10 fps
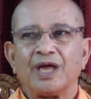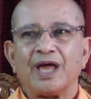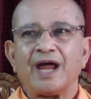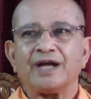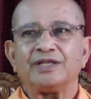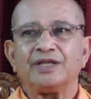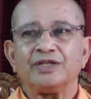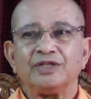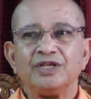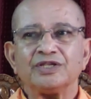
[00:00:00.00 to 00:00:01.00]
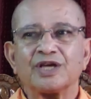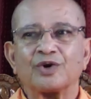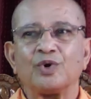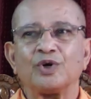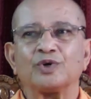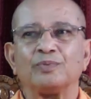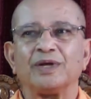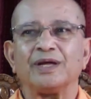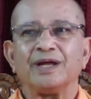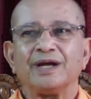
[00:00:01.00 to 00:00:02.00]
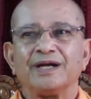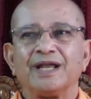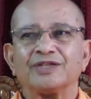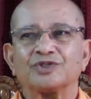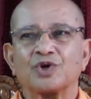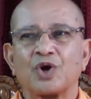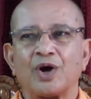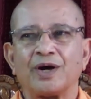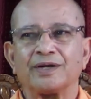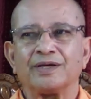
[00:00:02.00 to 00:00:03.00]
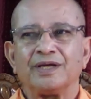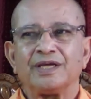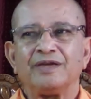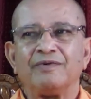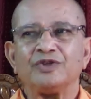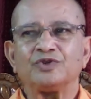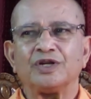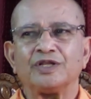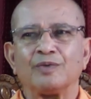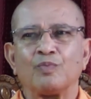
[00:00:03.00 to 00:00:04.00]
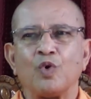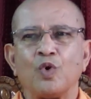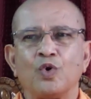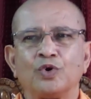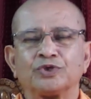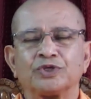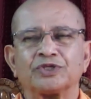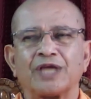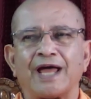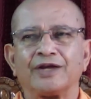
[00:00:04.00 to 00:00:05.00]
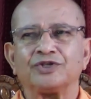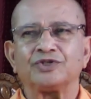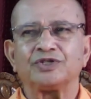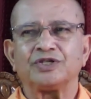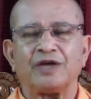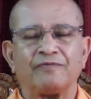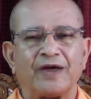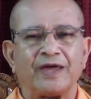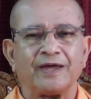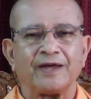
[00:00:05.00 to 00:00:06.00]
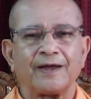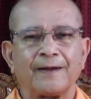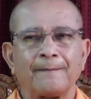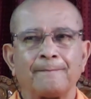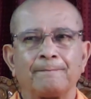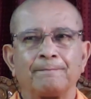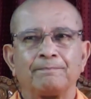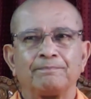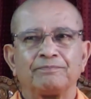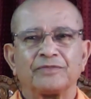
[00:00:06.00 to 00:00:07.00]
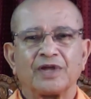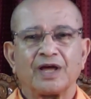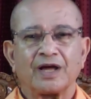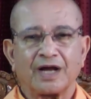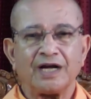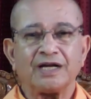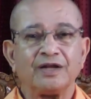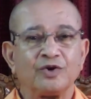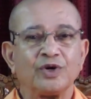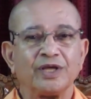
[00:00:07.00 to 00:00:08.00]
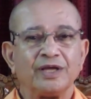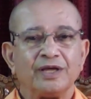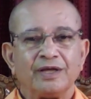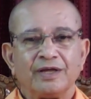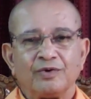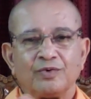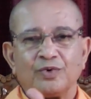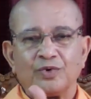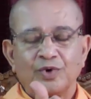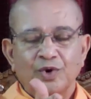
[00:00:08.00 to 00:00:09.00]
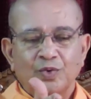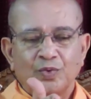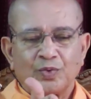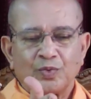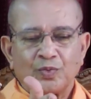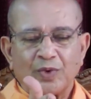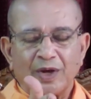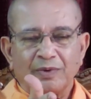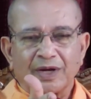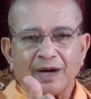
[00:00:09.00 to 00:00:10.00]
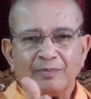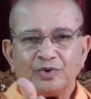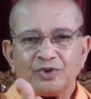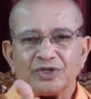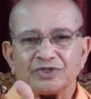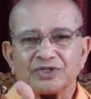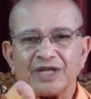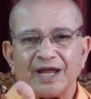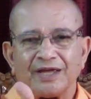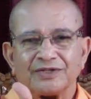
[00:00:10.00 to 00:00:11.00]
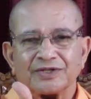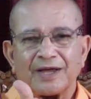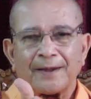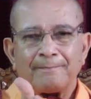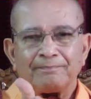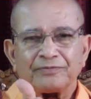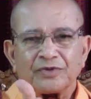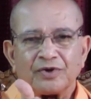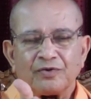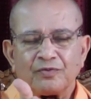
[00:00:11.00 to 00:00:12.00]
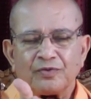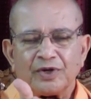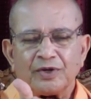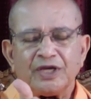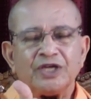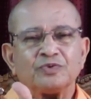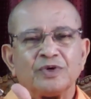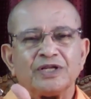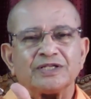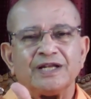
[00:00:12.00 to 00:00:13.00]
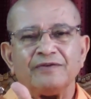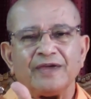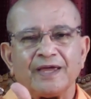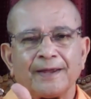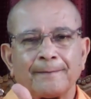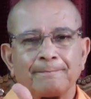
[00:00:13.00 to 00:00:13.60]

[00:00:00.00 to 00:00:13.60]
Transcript: And these are going to be destroyed. Eventually the most sanctifying cult, when we come to this stage, each one is living